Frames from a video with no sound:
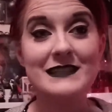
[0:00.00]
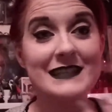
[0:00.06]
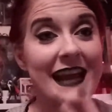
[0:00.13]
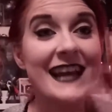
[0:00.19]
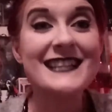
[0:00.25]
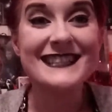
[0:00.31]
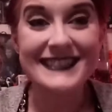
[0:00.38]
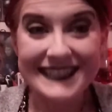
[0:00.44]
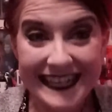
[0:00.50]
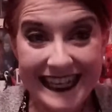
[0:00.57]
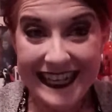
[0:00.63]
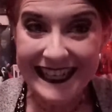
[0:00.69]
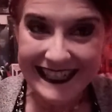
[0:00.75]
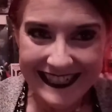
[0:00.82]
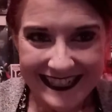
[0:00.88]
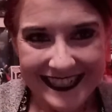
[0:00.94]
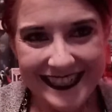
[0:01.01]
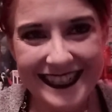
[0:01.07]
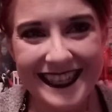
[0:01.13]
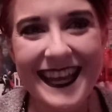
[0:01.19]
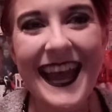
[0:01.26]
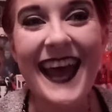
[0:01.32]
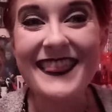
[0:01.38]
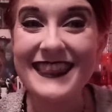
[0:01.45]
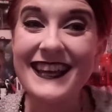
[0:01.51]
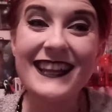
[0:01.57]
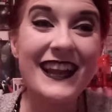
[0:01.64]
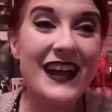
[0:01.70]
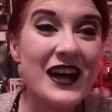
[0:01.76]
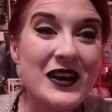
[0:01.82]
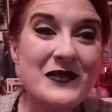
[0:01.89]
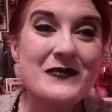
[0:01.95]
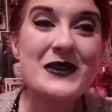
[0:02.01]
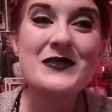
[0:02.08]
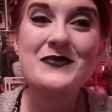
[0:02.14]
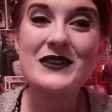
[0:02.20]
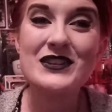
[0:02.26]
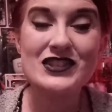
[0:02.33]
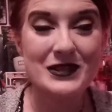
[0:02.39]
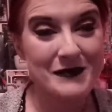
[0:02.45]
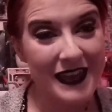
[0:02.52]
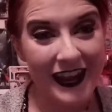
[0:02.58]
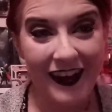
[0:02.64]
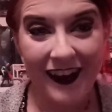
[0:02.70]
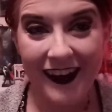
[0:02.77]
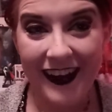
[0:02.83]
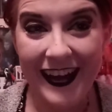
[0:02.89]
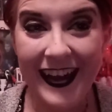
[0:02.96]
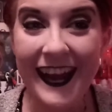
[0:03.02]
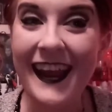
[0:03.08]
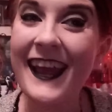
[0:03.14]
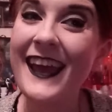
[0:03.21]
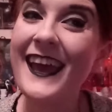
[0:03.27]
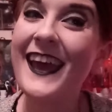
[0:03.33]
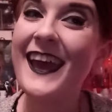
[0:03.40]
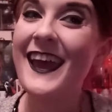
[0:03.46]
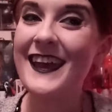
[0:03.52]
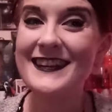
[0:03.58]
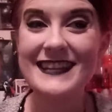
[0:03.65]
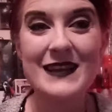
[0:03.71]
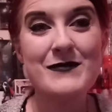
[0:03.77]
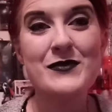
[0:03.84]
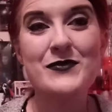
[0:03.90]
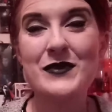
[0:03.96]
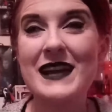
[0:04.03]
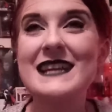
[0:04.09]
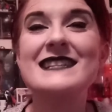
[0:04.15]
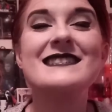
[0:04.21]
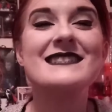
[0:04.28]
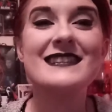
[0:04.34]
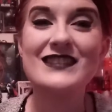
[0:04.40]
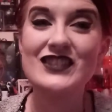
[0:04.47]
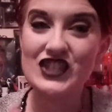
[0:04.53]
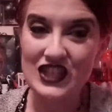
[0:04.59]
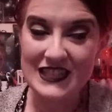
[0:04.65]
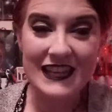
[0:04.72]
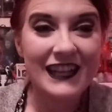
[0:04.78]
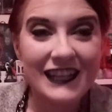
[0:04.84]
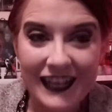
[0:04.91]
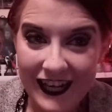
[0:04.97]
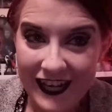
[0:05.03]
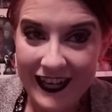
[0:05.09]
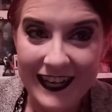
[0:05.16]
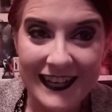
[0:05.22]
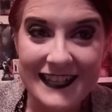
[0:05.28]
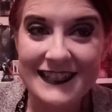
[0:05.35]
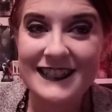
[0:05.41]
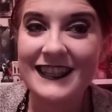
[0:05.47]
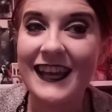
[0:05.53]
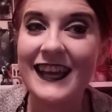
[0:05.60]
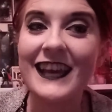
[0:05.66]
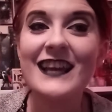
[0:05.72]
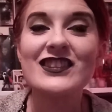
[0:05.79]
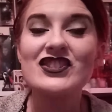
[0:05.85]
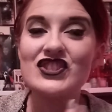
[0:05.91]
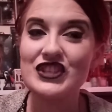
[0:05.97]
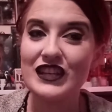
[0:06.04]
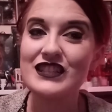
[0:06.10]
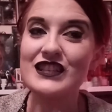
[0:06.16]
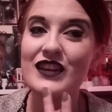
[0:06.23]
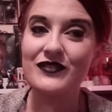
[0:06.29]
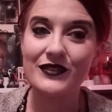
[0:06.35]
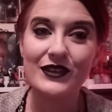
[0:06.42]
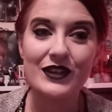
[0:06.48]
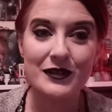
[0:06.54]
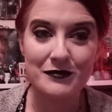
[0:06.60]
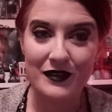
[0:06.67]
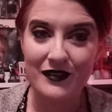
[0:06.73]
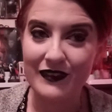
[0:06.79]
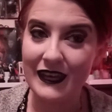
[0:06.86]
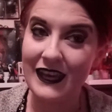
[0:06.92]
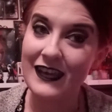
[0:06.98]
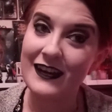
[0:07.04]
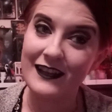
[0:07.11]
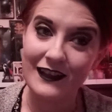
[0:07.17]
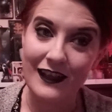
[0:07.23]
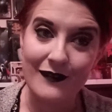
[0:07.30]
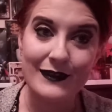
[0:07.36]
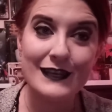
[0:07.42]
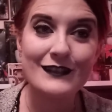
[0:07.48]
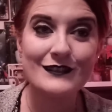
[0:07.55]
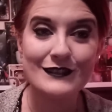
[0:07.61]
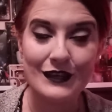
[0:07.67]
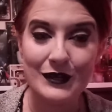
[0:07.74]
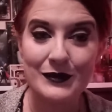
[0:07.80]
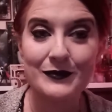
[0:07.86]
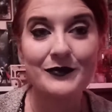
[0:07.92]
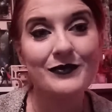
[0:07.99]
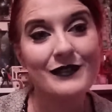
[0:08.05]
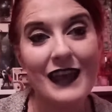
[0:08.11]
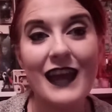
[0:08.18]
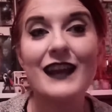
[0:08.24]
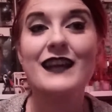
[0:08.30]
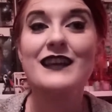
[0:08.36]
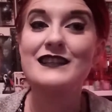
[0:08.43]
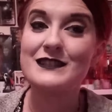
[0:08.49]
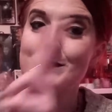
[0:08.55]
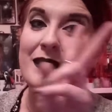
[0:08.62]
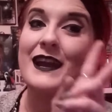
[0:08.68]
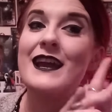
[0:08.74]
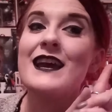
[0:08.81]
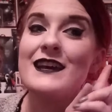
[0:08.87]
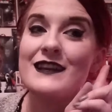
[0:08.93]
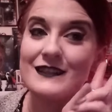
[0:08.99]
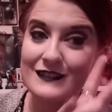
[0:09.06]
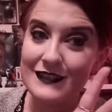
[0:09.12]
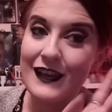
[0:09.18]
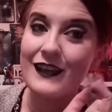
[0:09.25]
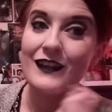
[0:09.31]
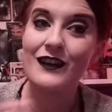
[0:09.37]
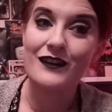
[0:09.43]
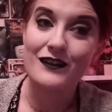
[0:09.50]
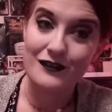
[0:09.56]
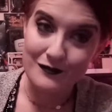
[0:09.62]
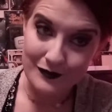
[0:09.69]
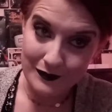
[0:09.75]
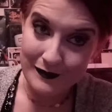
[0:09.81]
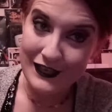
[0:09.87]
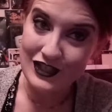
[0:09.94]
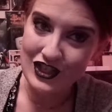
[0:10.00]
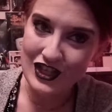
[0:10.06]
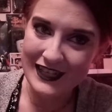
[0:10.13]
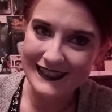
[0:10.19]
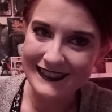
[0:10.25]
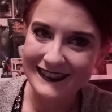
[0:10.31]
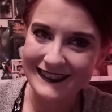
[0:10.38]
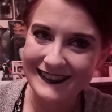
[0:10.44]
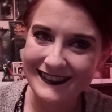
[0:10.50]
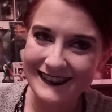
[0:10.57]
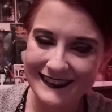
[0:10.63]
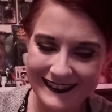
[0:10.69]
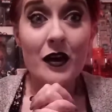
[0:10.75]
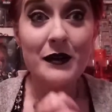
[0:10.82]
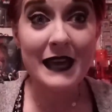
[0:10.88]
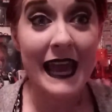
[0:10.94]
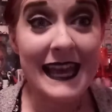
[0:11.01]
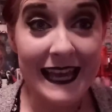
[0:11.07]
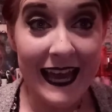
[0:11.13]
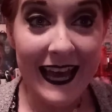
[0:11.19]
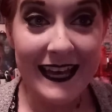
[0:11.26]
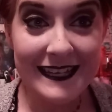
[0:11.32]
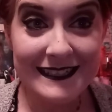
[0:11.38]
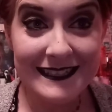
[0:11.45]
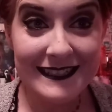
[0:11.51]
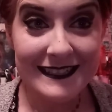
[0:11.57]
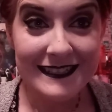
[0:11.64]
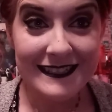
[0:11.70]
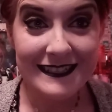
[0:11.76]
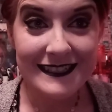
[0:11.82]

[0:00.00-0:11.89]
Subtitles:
dance scene at the club with Jim Carrey and Damon Wayans is just hilarious. Like, it's such a feel-good movie, and I love it. So, that is my second honorable mention. Okay, guys.